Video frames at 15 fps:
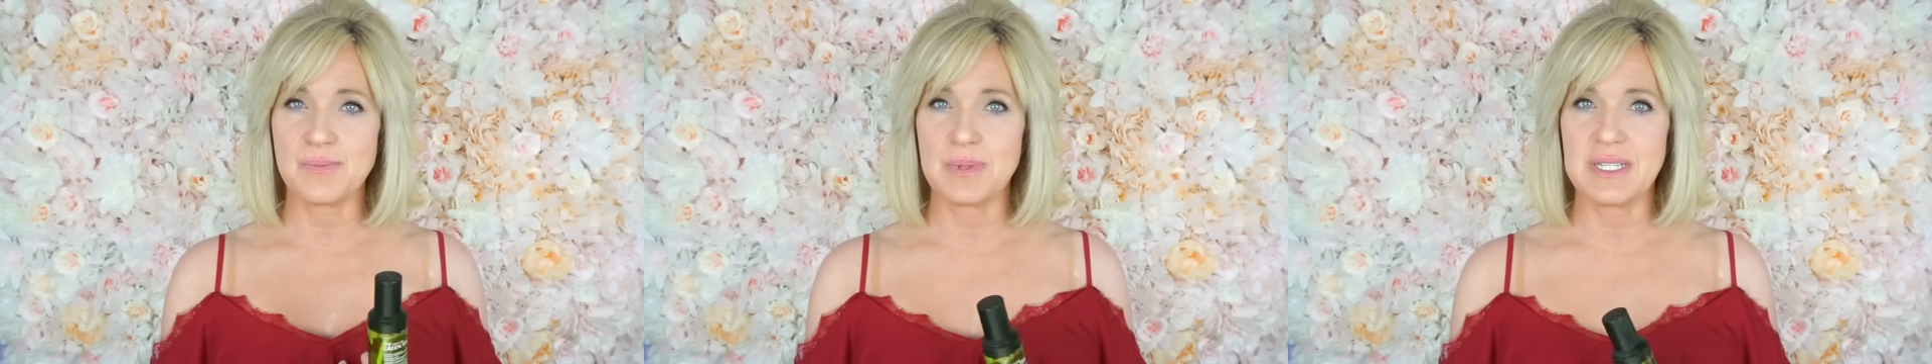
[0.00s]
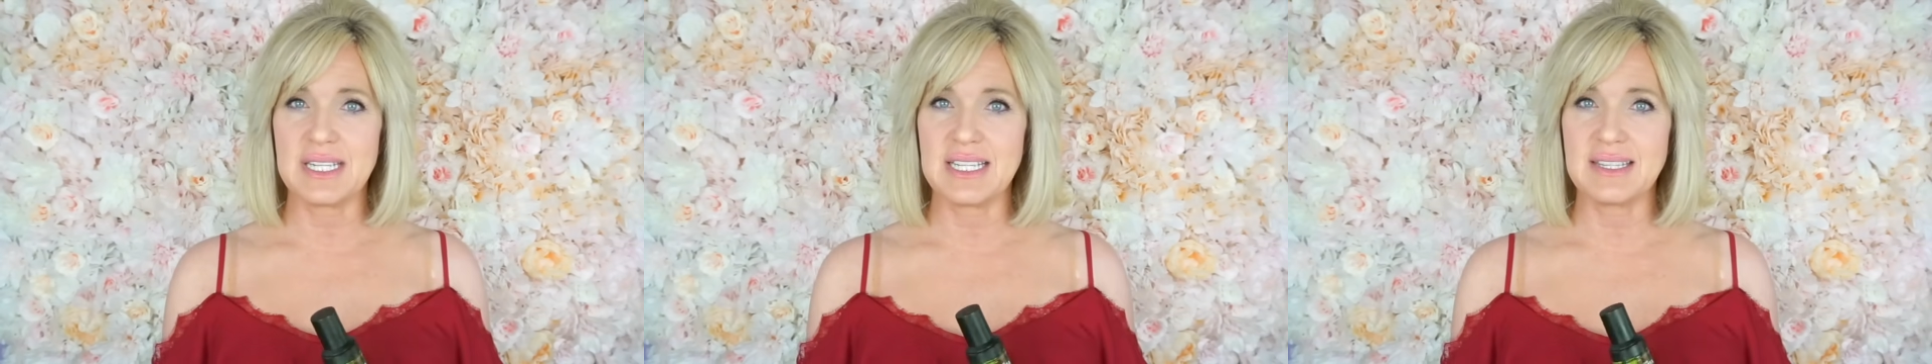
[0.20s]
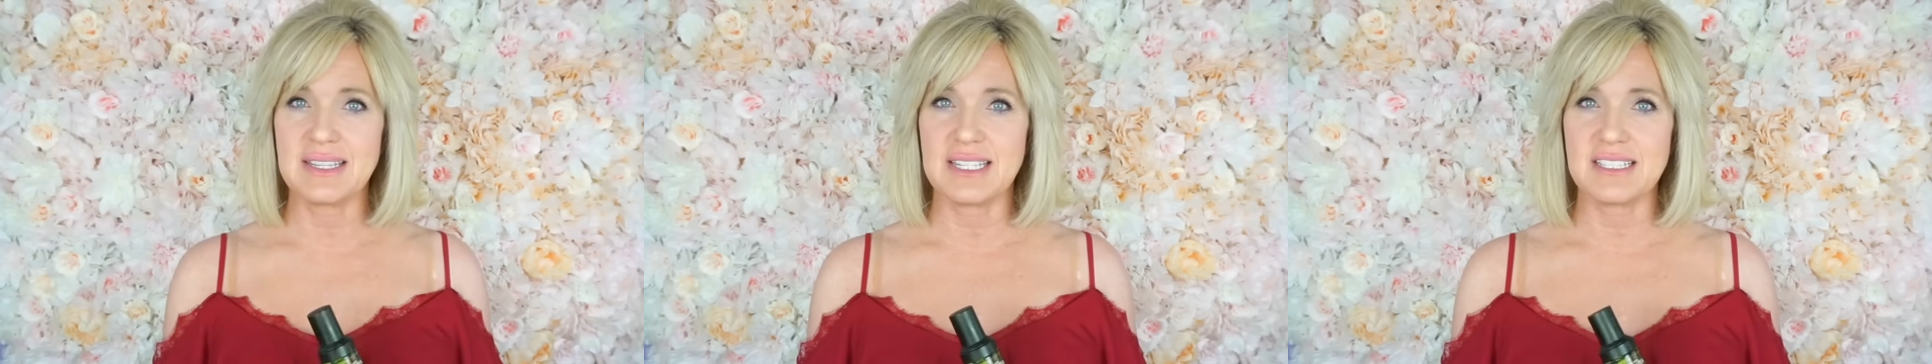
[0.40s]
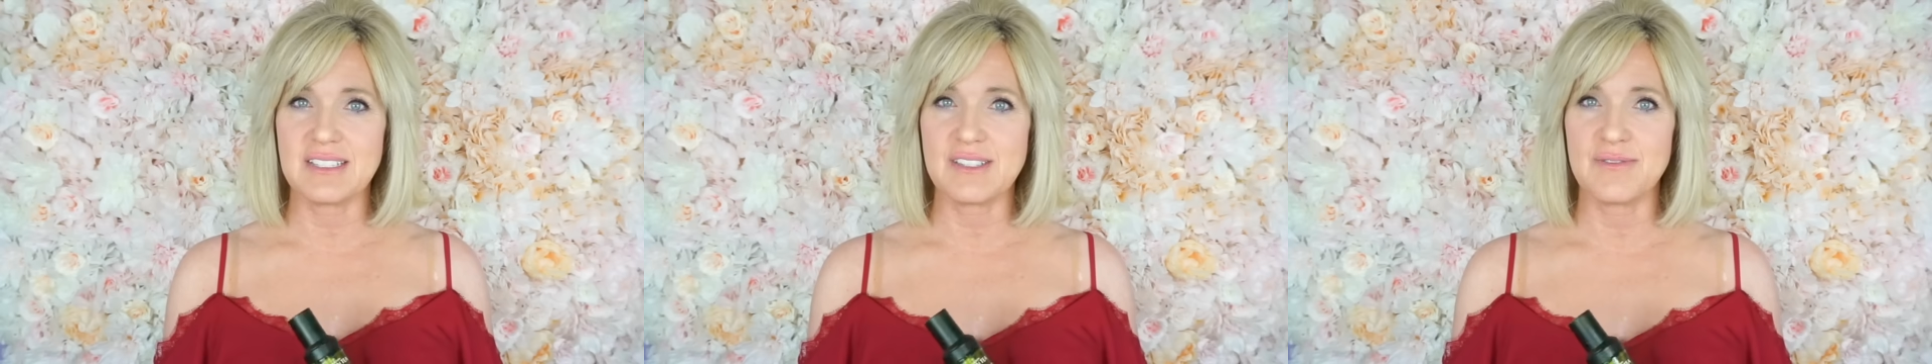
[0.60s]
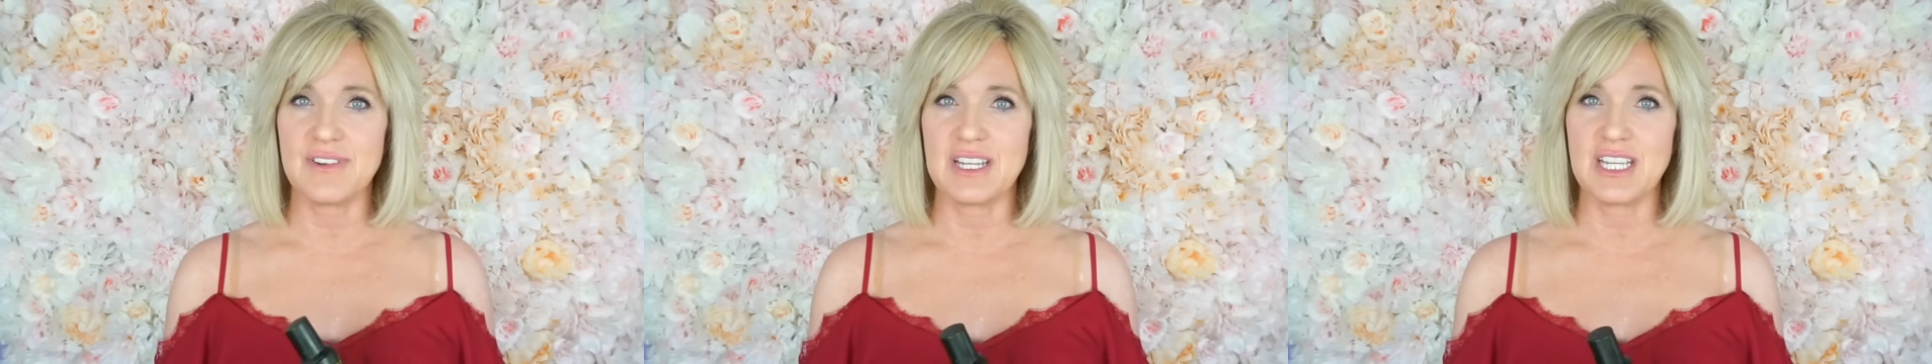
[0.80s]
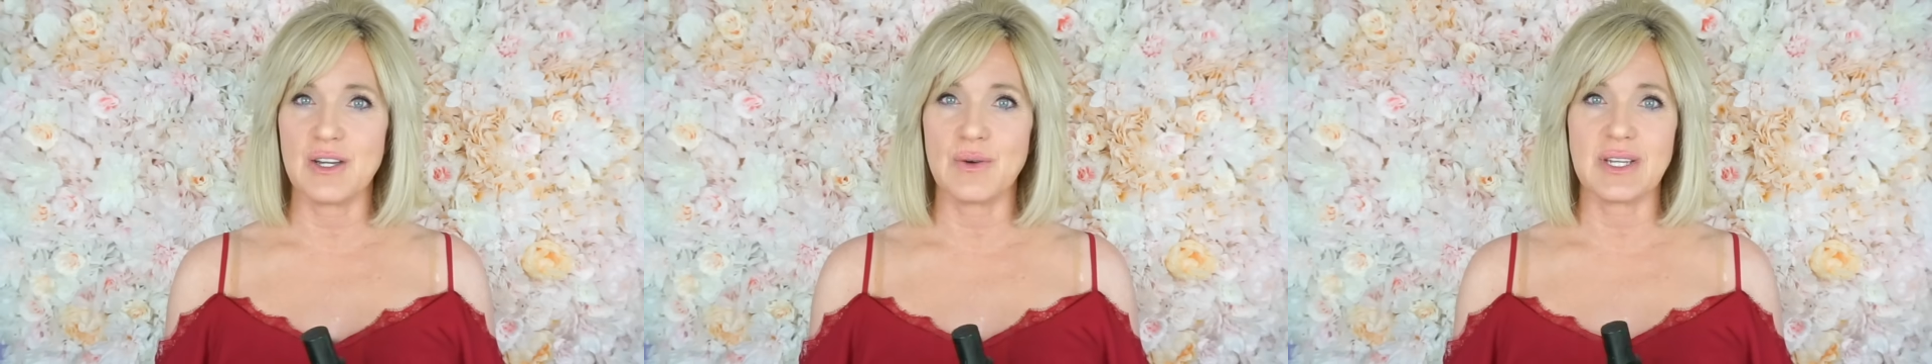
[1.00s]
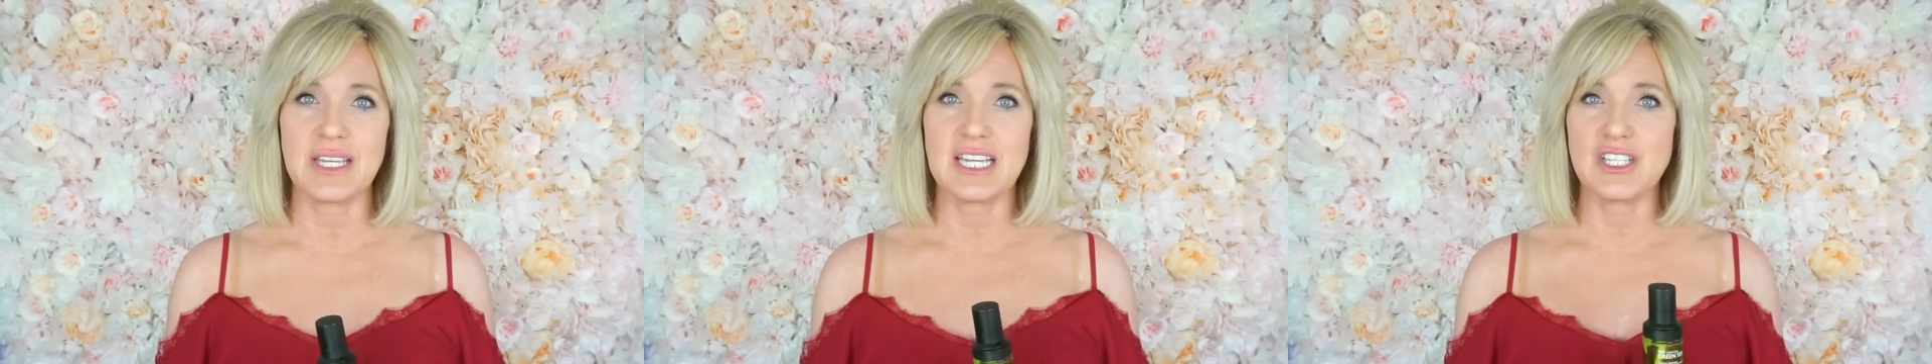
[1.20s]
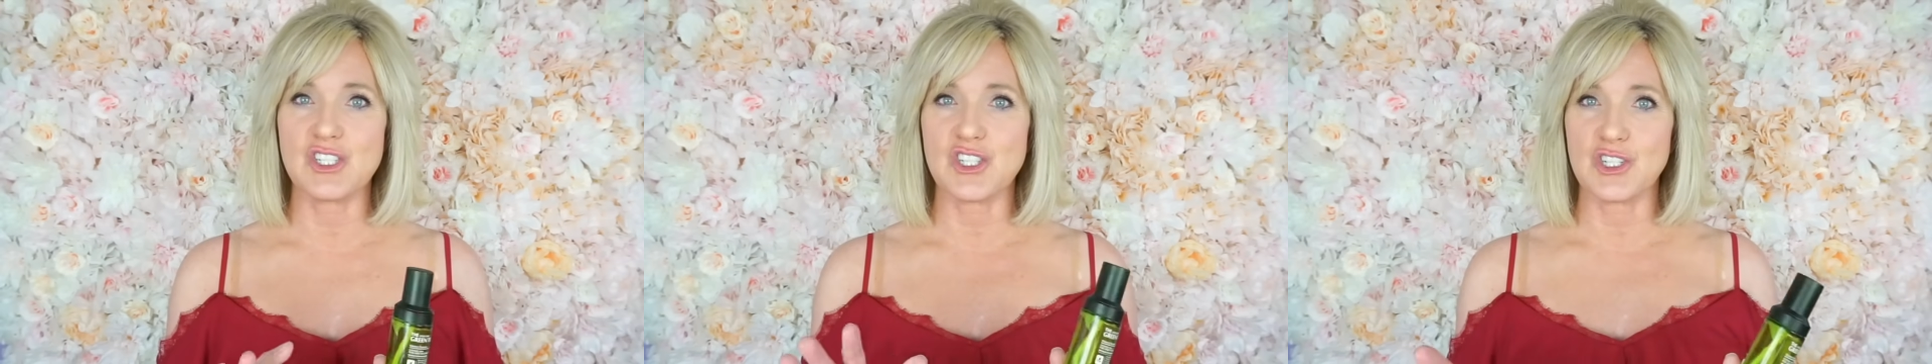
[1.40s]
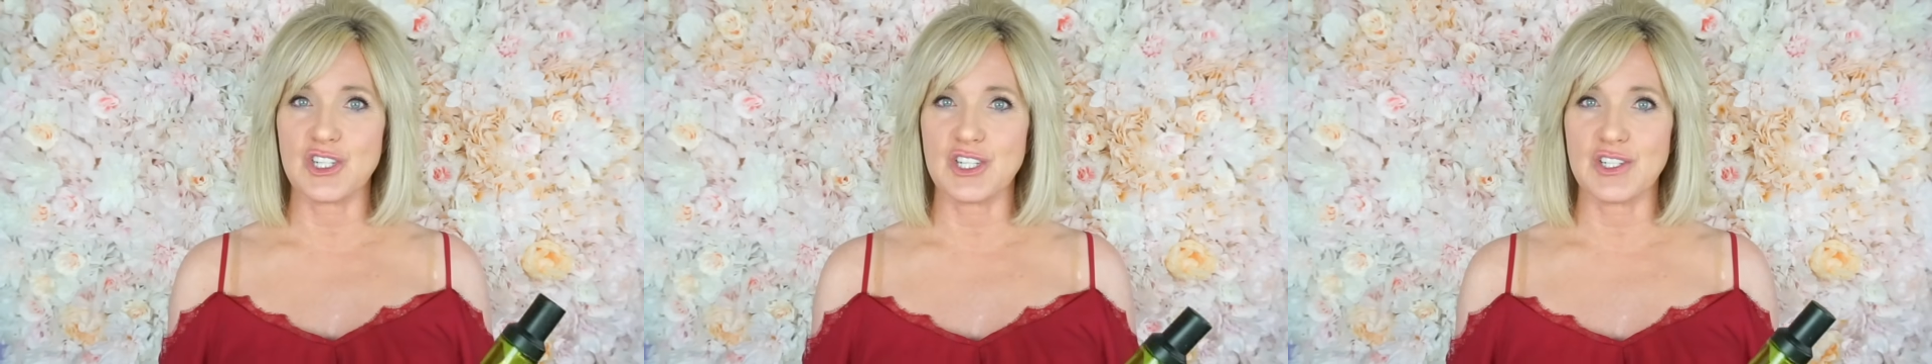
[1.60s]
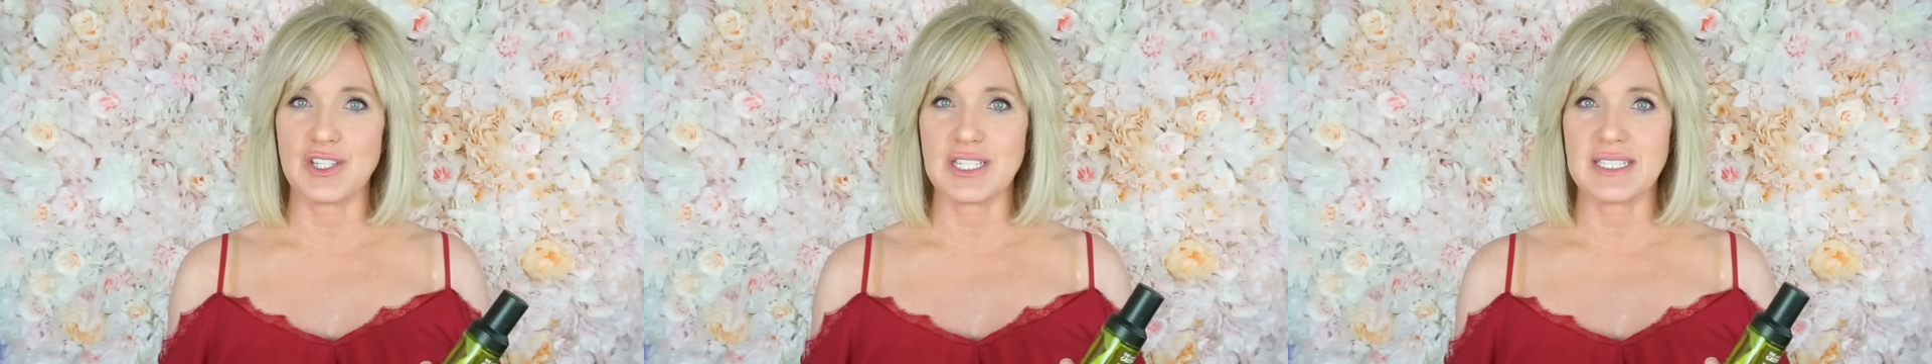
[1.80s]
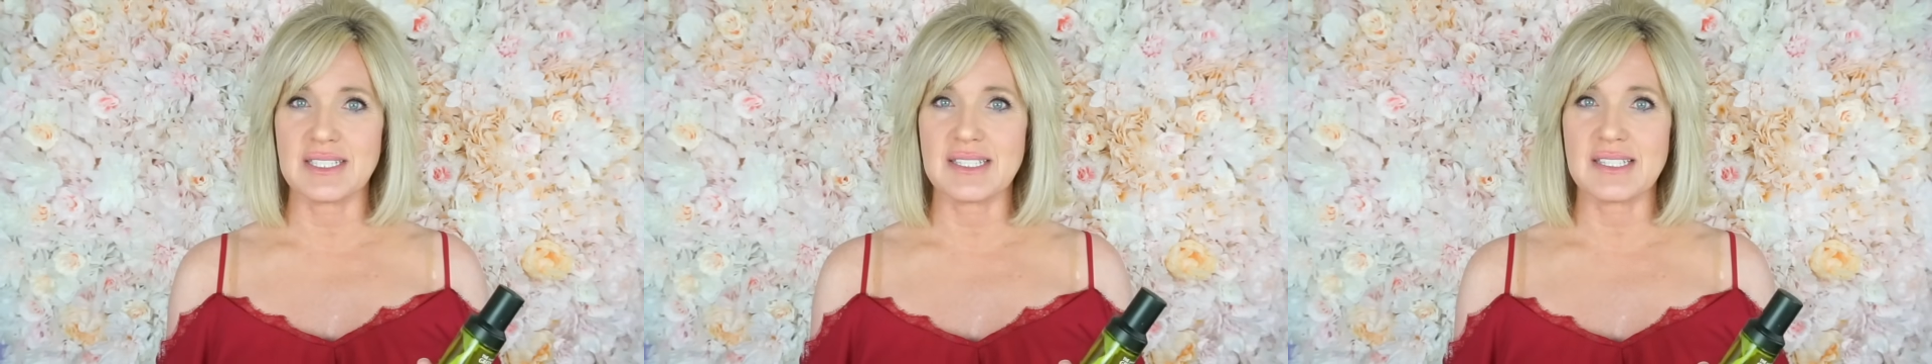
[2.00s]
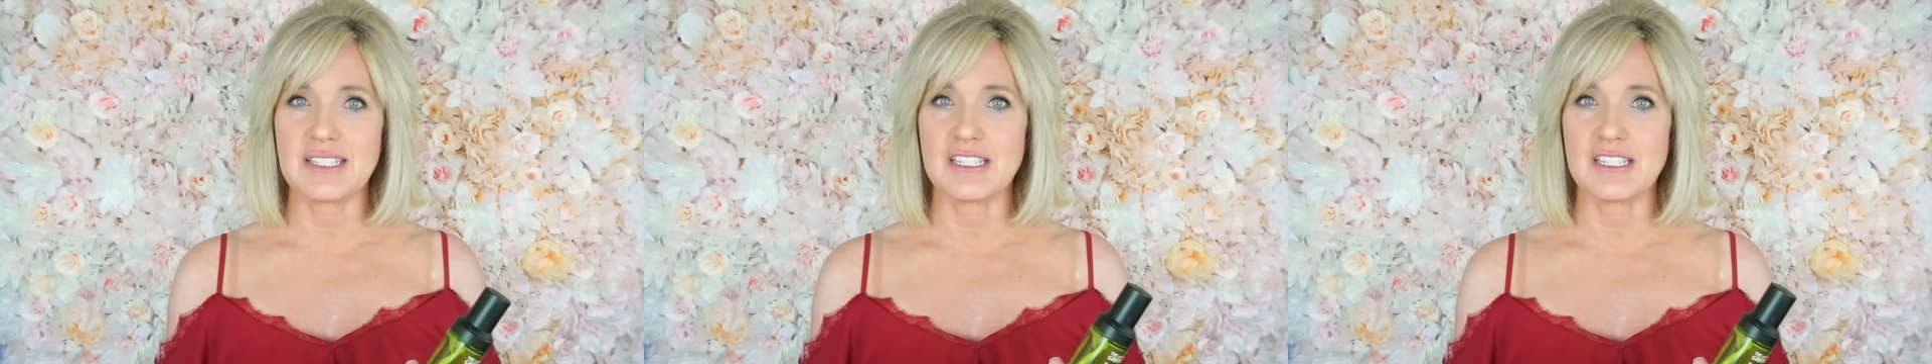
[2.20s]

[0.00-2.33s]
beneath this video in case you're curious